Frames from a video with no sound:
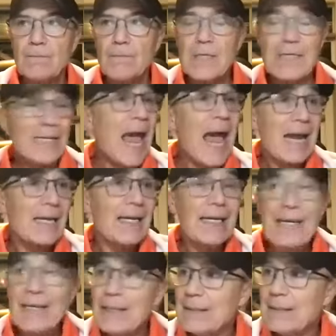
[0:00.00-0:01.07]

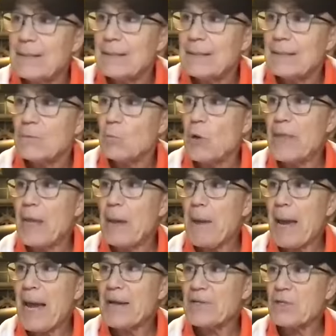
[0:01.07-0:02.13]
sadly, when they
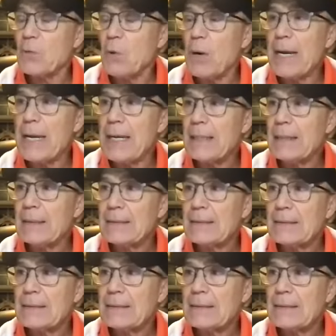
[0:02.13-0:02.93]
pass away,